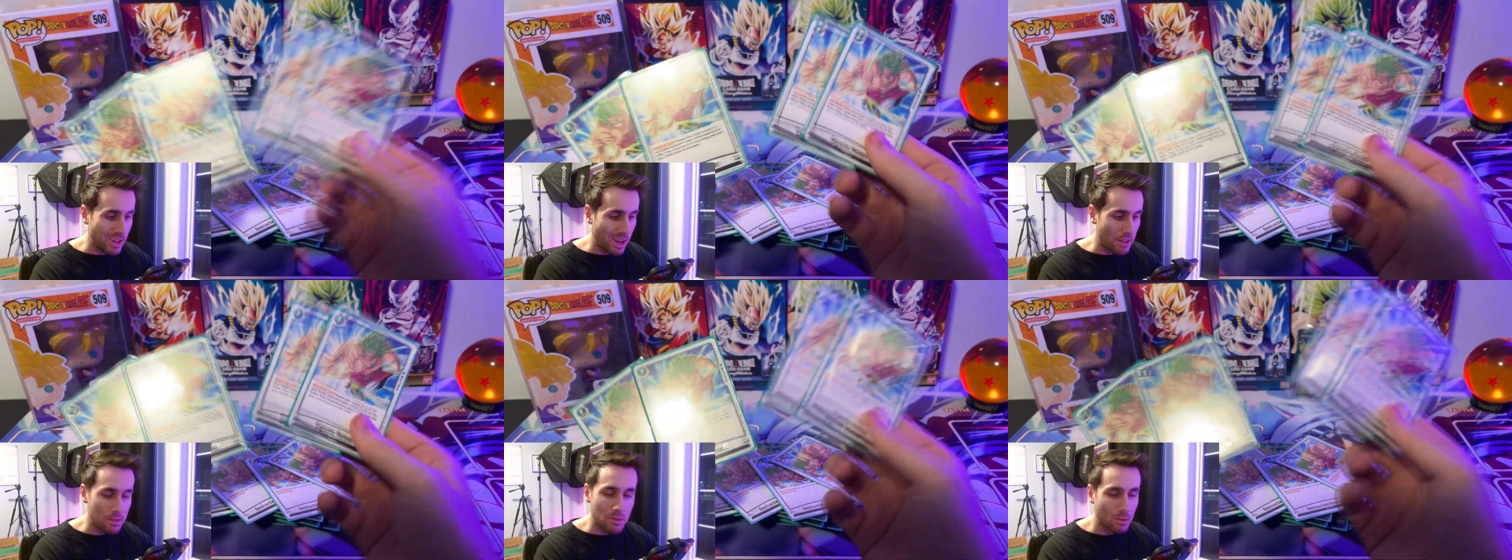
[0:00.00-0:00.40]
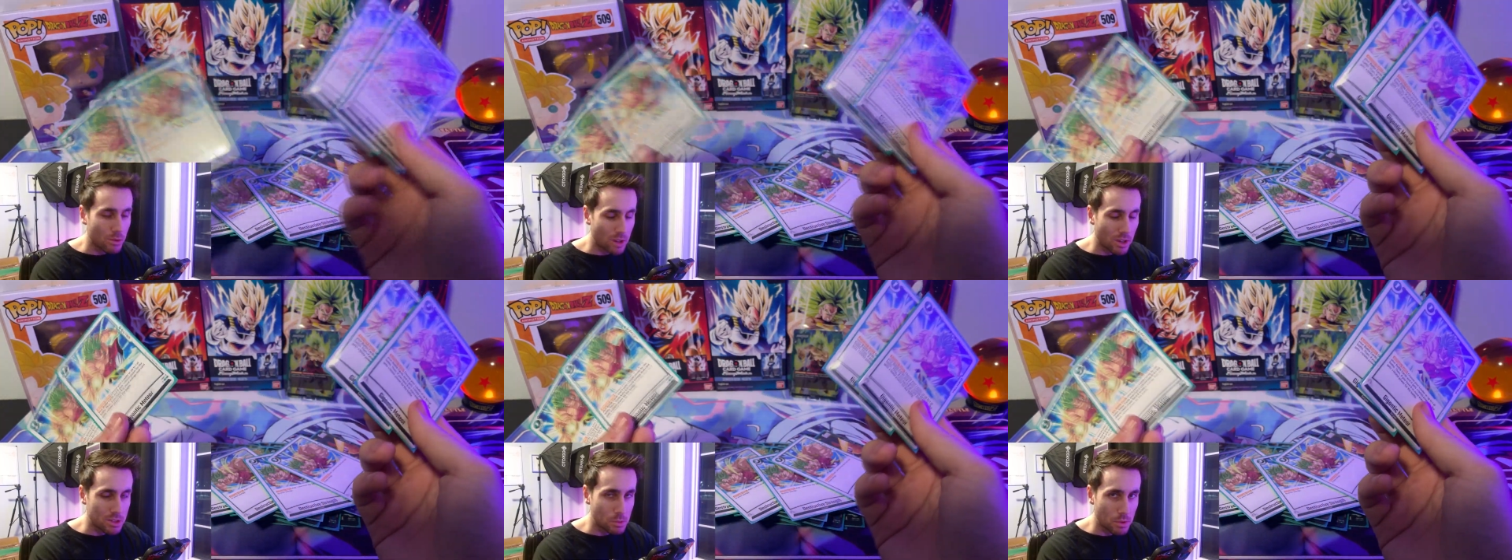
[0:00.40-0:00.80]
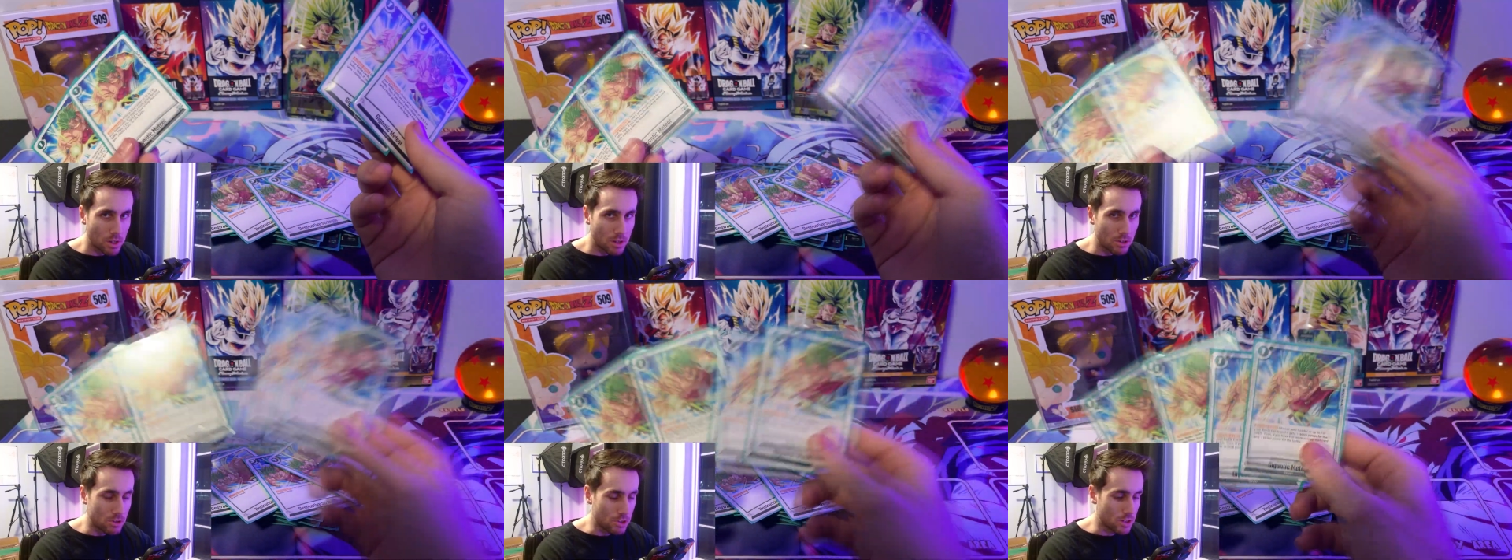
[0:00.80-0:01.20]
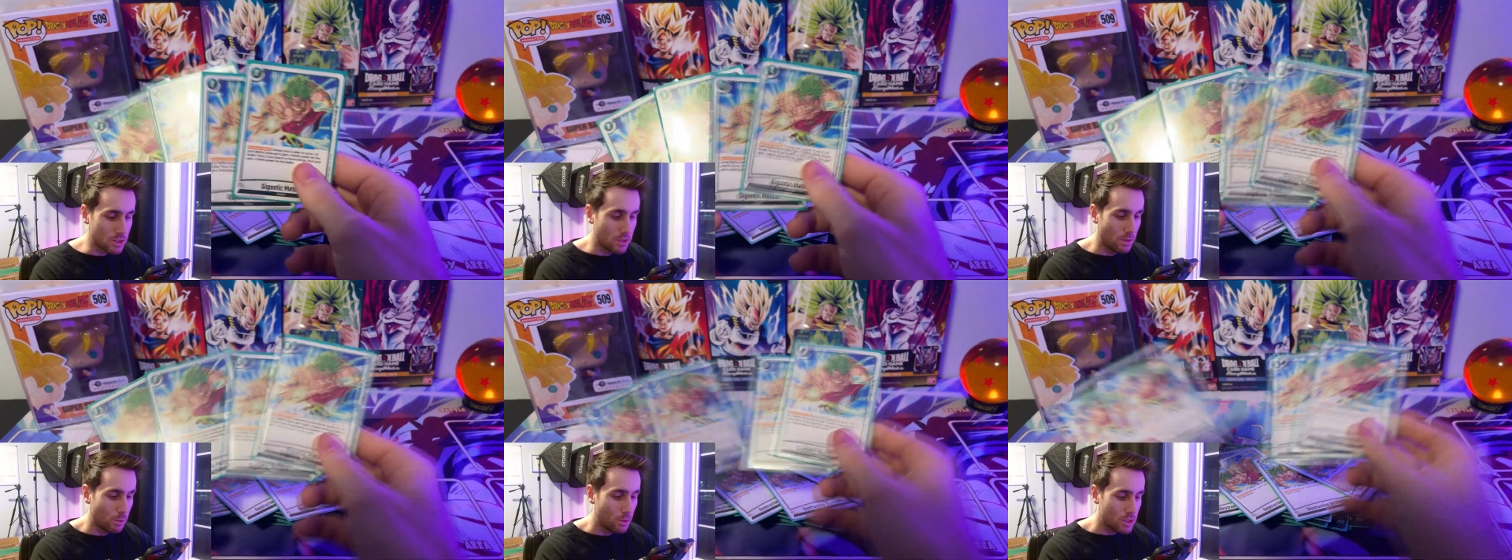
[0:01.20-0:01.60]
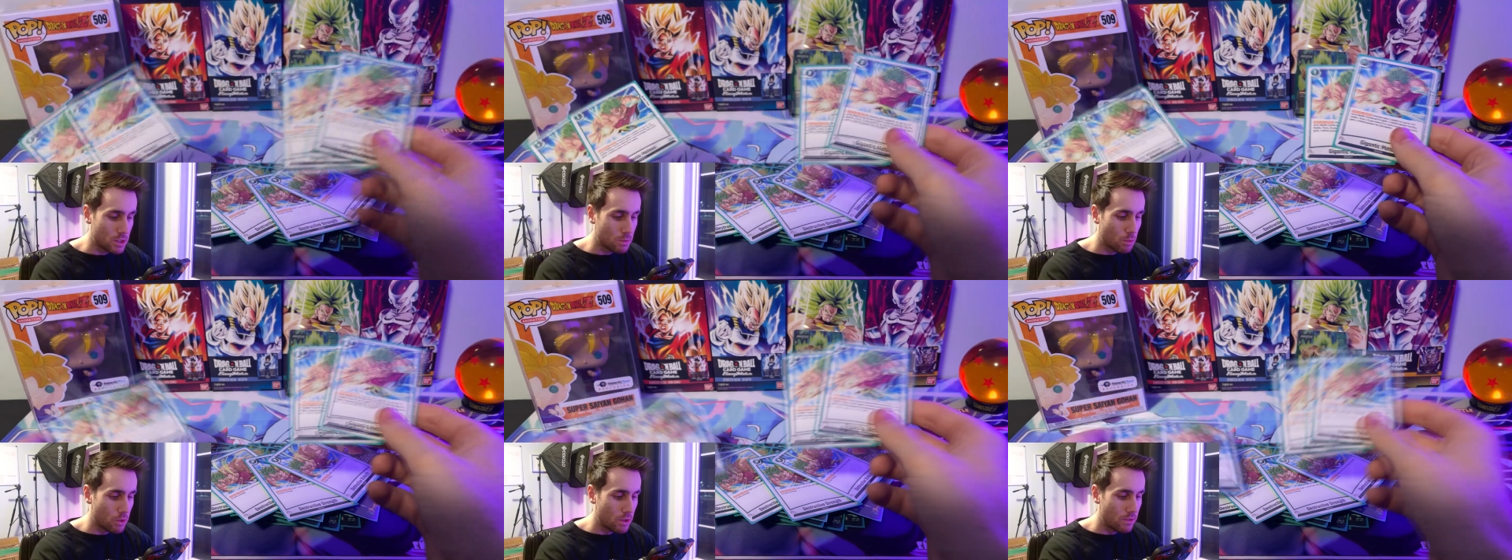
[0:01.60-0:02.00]
and it'll cost 1 energy, which is
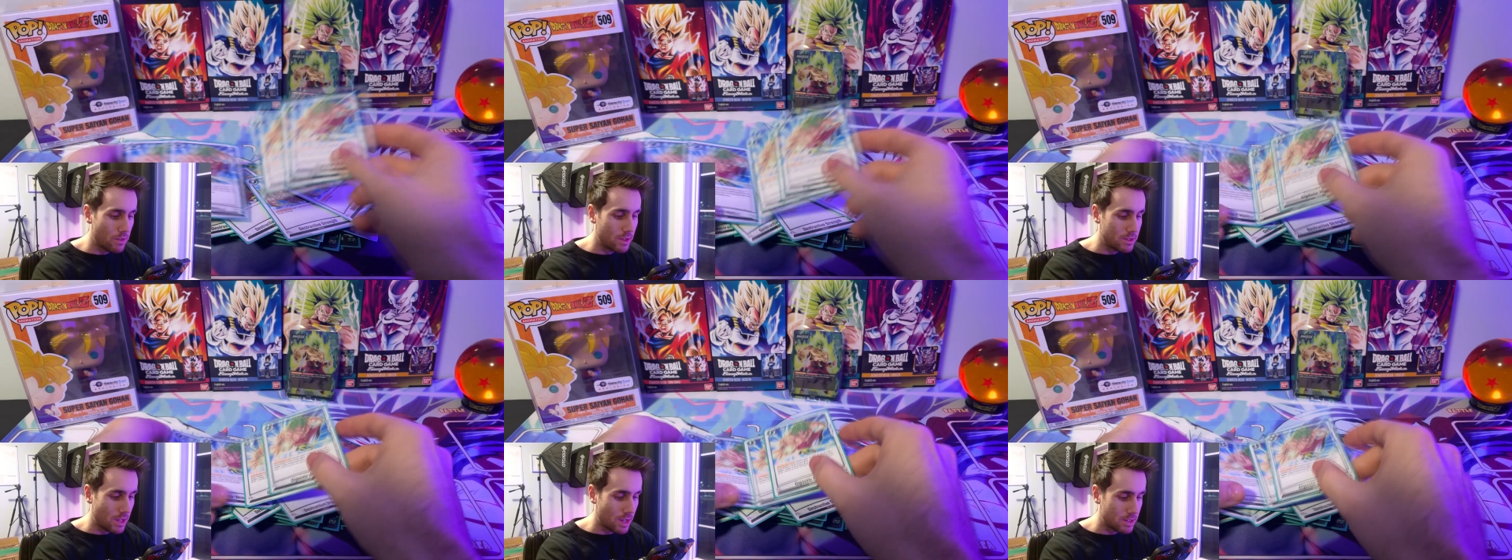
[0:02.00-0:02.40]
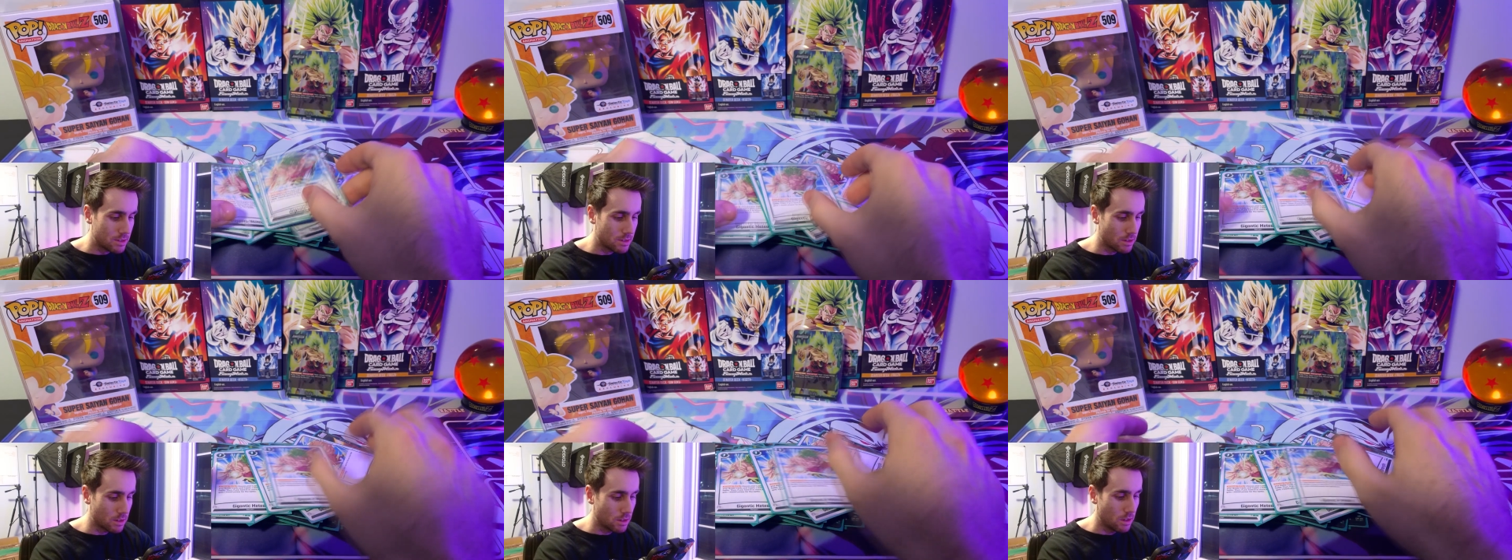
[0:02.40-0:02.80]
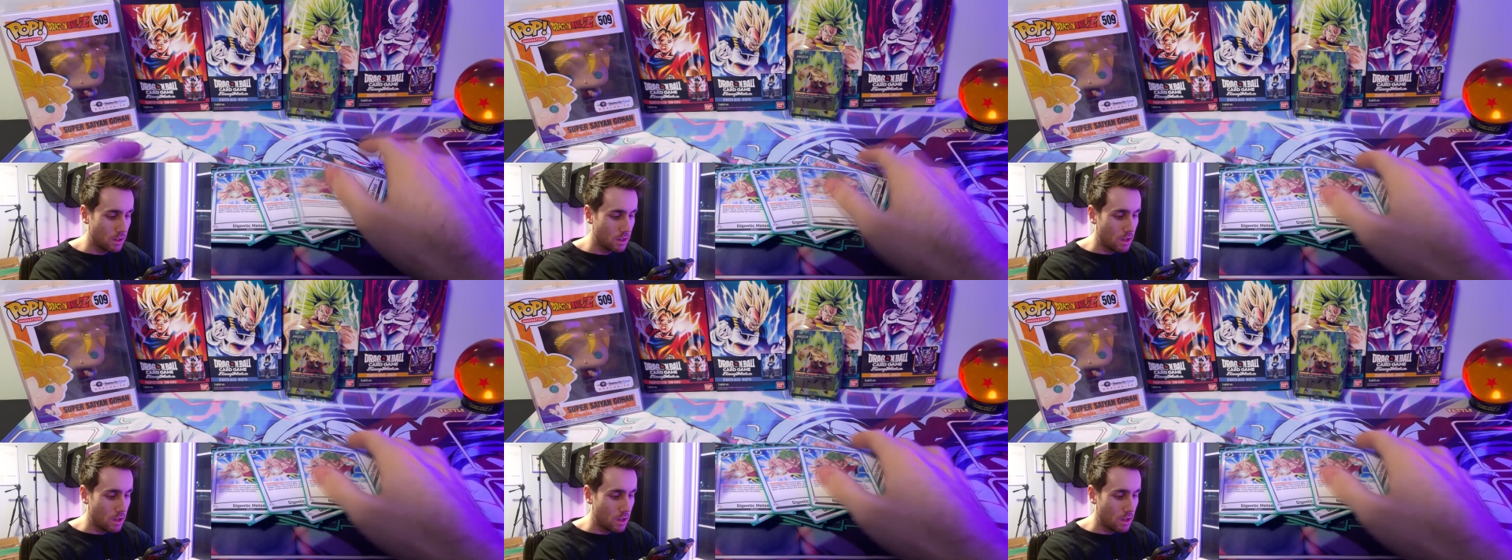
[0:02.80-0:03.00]
pretty fantastic.